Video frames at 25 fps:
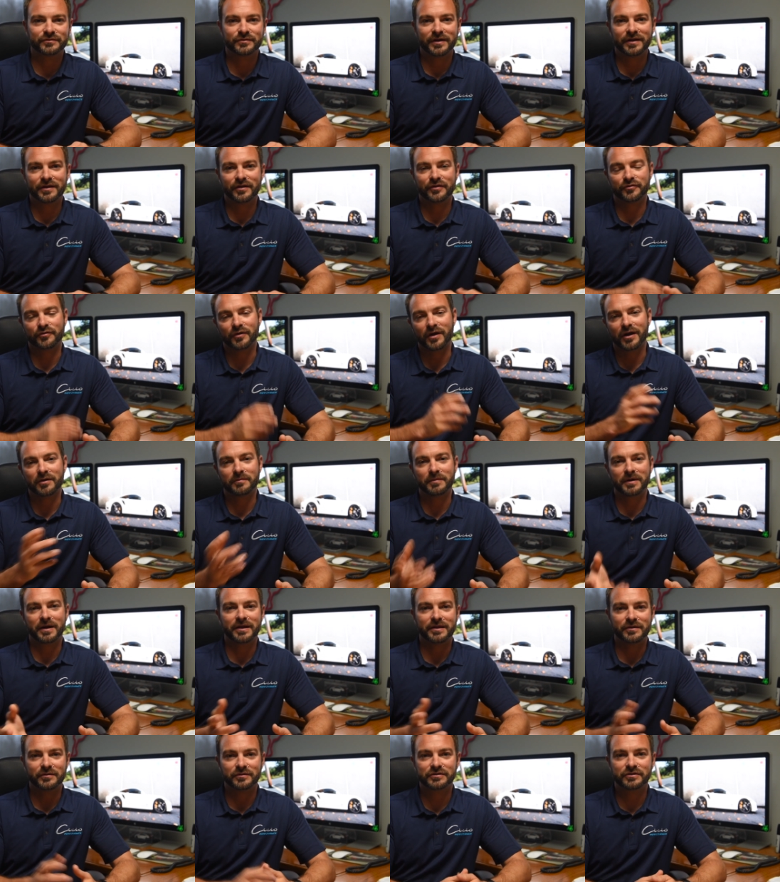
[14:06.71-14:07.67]
We had a throttle
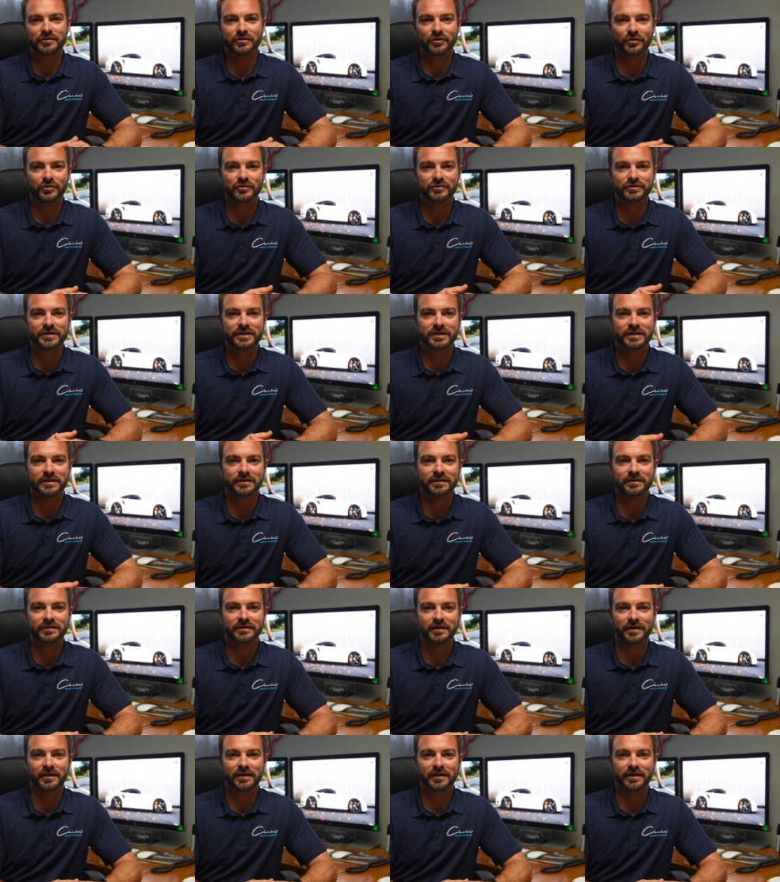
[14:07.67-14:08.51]
body that was closing,